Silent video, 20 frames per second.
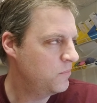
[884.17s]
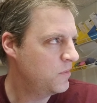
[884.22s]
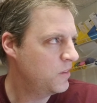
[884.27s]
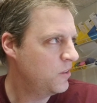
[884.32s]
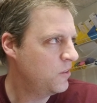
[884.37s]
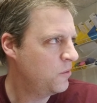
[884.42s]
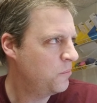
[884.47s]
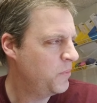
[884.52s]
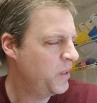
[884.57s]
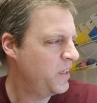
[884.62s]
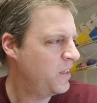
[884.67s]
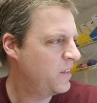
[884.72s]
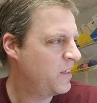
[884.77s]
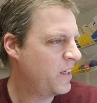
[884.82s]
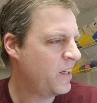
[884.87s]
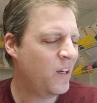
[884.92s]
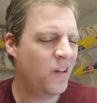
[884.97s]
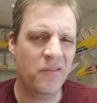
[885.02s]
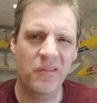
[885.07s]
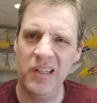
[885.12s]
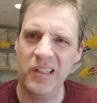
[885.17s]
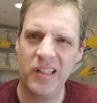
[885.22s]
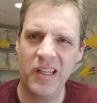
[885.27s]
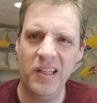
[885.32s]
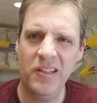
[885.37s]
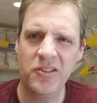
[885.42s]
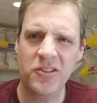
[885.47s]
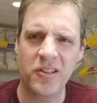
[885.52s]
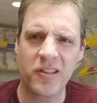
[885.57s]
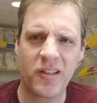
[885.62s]
"Oh man, I got a
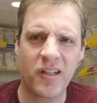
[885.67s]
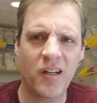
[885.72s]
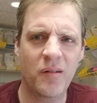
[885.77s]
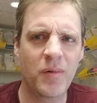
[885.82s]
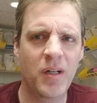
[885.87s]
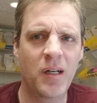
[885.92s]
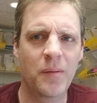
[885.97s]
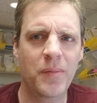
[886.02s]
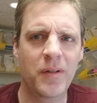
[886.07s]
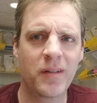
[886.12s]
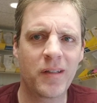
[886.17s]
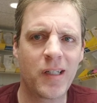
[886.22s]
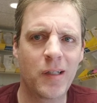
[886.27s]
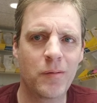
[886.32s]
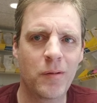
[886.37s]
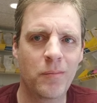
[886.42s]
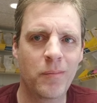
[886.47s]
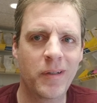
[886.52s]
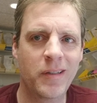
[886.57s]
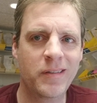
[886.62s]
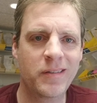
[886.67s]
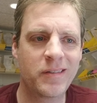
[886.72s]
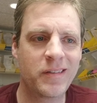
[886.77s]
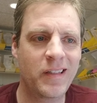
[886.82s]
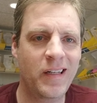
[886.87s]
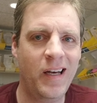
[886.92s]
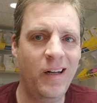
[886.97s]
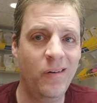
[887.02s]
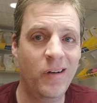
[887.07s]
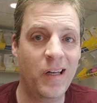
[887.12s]
vacation coming up in a couple months
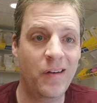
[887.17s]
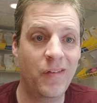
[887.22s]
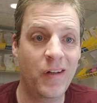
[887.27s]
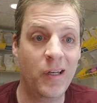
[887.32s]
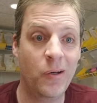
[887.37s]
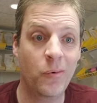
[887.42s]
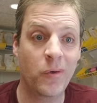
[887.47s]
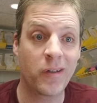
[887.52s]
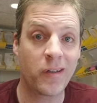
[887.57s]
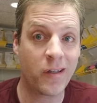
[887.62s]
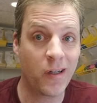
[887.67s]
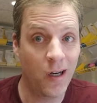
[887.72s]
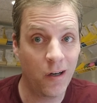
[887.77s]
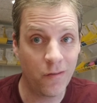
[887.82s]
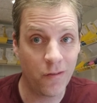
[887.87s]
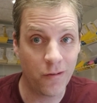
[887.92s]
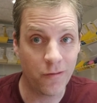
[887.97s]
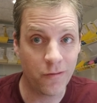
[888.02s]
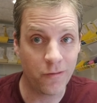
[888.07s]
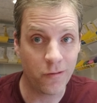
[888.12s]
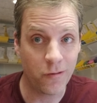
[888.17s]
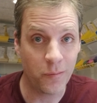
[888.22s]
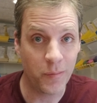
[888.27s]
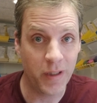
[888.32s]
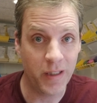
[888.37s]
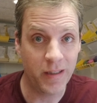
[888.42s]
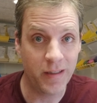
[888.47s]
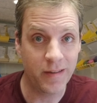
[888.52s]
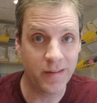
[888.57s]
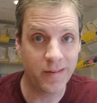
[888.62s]
and I don't have anyone to cover for
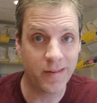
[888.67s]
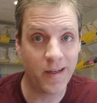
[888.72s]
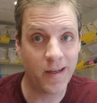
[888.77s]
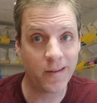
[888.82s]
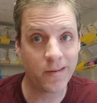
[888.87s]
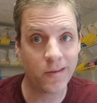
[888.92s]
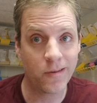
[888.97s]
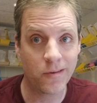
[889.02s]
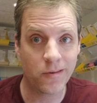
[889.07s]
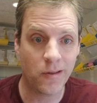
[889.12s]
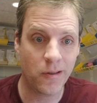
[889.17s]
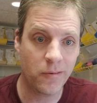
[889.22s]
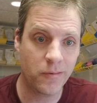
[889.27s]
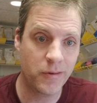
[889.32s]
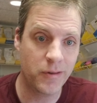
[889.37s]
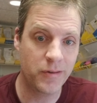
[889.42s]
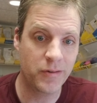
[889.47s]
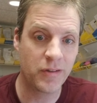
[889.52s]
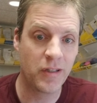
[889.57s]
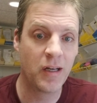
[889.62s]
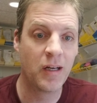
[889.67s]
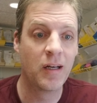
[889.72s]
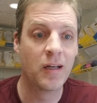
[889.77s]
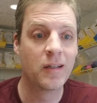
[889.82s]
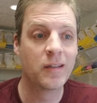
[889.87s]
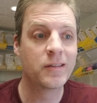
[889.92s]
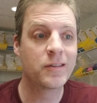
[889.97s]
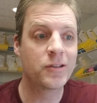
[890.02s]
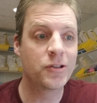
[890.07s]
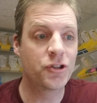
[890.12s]
me, and doctor's always
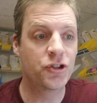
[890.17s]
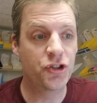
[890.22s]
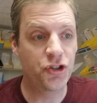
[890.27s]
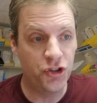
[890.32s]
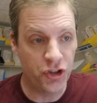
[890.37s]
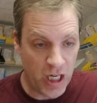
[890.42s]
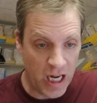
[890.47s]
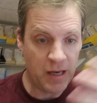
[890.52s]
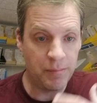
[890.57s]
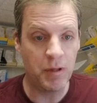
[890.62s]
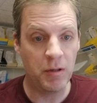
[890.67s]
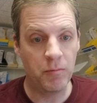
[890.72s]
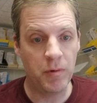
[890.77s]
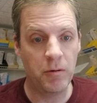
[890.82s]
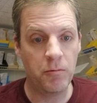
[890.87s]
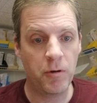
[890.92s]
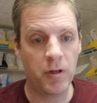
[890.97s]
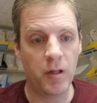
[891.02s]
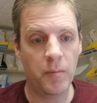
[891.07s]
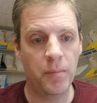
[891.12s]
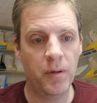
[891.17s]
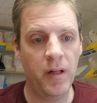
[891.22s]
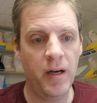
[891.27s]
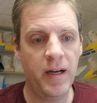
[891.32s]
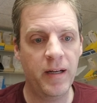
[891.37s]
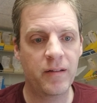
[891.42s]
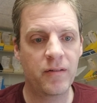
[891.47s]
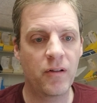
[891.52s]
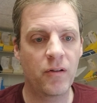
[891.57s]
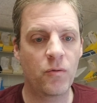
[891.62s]
jamming me with
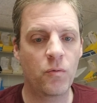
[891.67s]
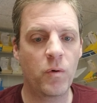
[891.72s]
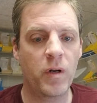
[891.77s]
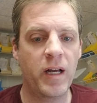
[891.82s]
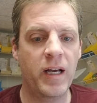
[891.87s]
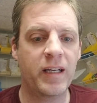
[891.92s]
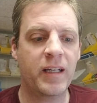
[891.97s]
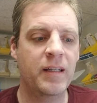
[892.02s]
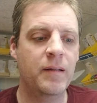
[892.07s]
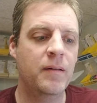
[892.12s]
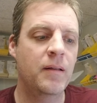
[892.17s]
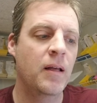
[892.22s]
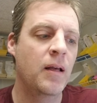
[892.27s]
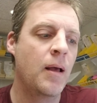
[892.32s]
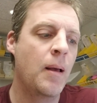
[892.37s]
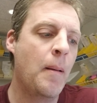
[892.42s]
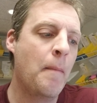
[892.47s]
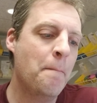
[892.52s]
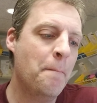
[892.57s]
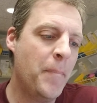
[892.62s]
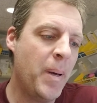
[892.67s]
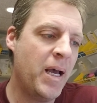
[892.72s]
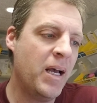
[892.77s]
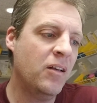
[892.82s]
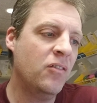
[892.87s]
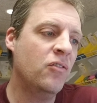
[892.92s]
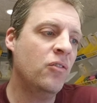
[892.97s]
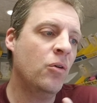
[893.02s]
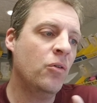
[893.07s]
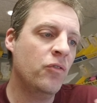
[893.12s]
appliances when I could
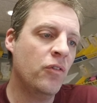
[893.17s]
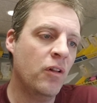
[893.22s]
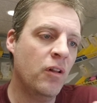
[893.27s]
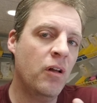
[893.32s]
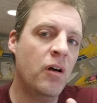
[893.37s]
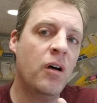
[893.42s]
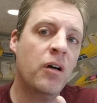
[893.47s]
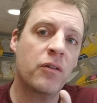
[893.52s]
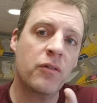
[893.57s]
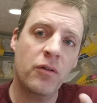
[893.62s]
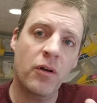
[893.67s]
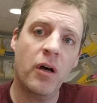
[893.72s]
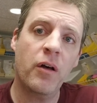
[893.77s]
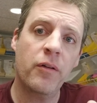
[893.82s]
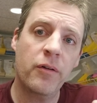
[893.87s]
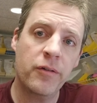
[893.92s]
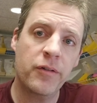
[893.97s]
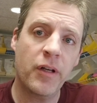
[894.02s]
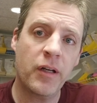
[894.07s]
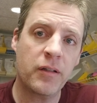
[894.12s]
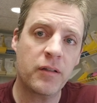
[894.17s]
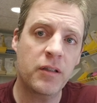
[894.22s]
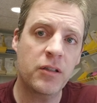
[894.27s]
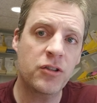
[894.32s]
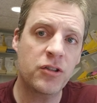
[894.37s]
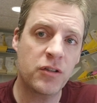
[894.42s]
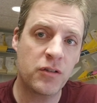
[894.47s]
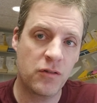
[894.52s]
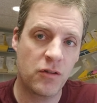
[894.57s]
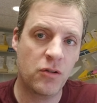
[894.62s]
pass those along to other
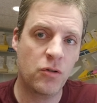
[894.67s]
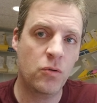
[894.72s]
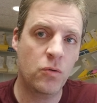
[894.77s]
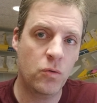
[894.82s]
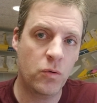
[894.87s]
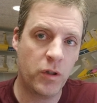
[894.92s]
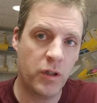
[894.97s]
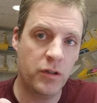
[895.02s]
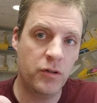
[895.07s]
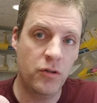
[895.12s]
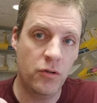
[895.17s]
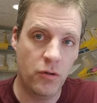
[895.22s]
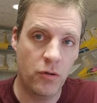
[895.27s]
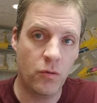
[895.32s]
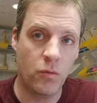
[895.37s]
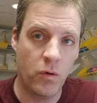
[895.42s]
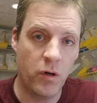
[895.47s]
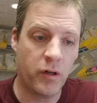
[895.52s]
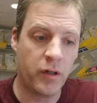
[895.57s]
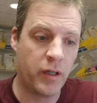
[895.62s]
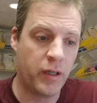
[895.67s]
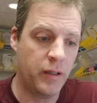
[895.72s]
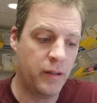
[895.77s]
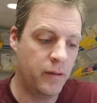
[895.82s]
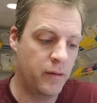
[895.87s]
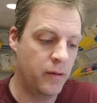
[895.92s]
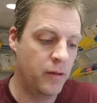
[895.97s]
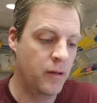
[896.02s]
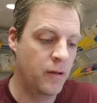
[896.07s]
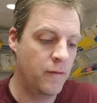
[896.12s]
technicians who could do the work
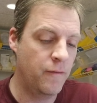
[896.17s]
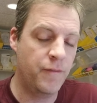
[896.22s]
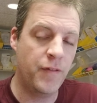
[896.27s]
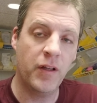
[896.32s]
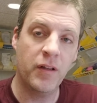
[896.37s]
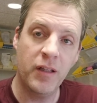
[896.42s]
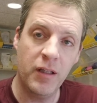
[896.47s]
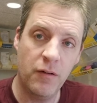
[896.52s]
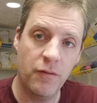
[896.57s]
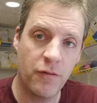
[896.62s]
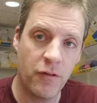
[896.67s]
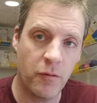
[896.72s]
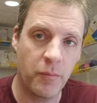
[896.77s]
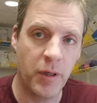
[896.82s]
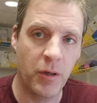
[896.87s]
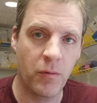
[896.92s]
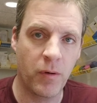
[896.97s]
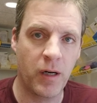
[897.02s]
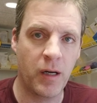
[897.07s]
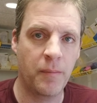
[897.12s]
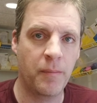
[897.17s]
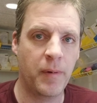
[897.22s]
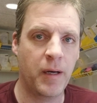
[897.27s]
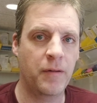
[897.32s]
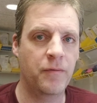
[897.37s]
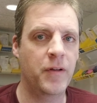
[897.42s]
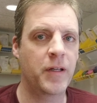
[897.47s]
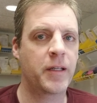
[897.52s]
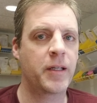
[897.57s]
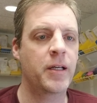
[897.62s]
and fill in for me when I'm
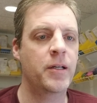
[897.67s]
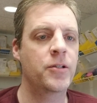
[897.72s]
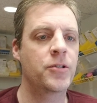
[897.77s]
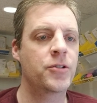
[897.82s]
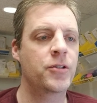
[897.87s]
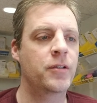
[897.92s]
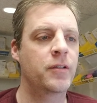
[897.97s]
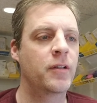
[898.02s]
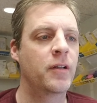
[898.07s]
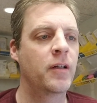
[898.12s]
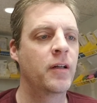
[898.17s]
on vacation."